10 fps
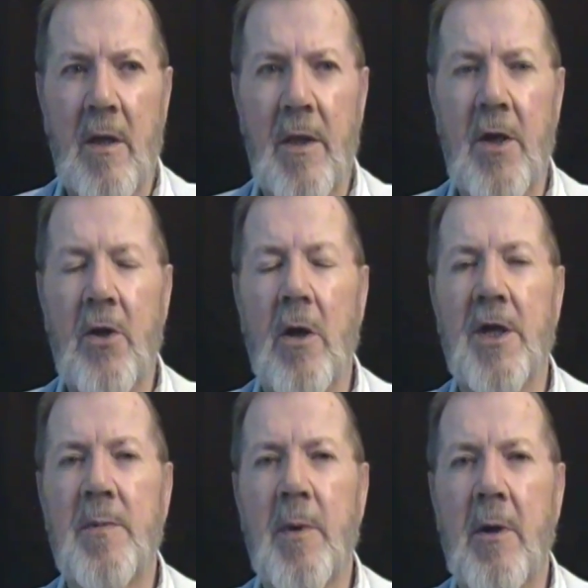then you'll
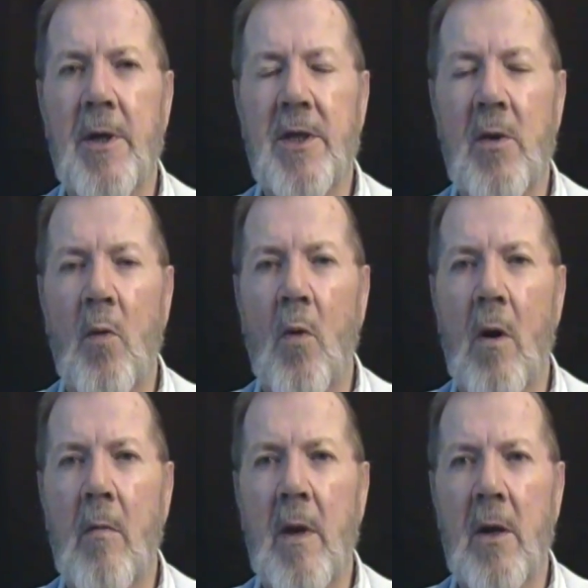experience the
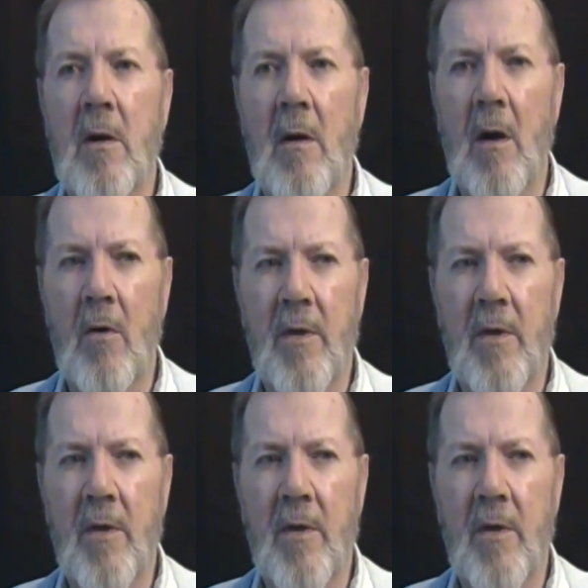warm inner glow